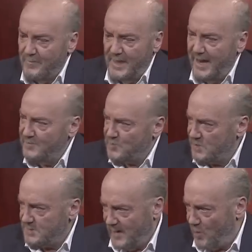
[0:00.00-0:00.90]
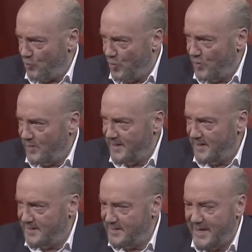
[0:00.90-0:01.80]
Names were spelt
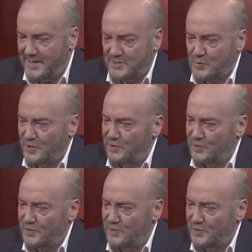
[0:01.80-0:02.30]
wrongly, dates were